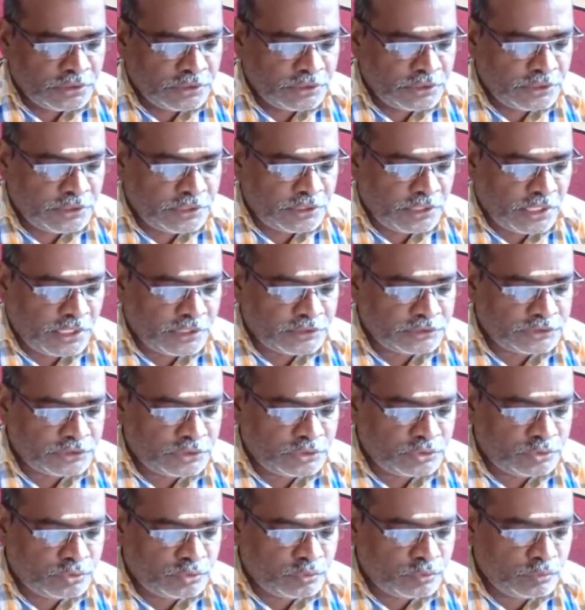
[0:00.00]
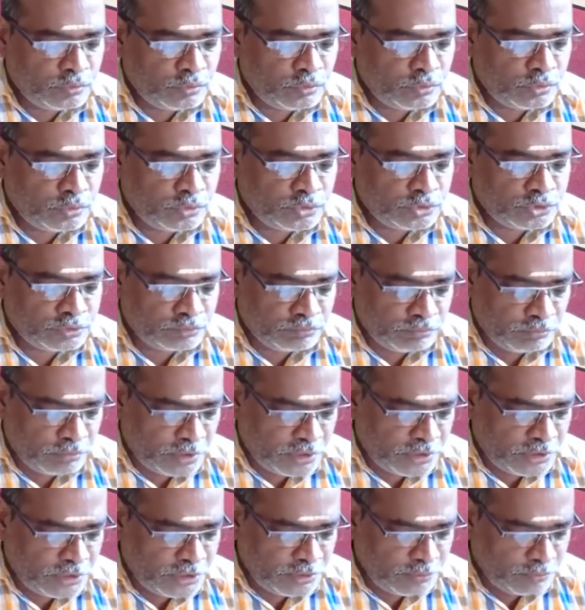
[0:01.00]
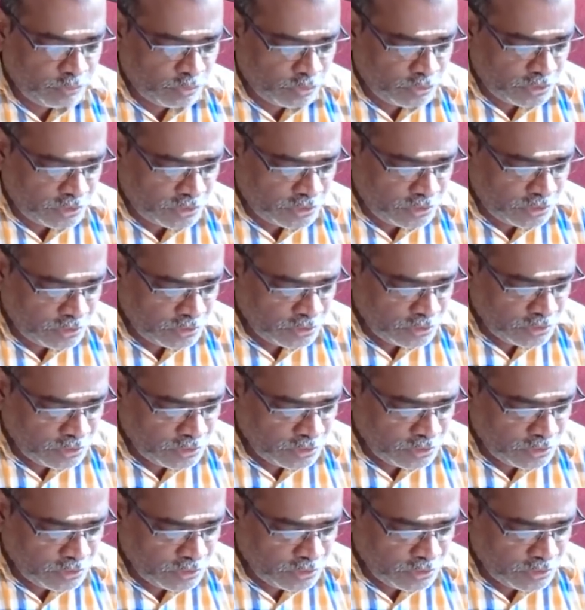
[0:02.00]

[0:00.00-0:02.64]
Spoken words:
It has a two modes, multimodal.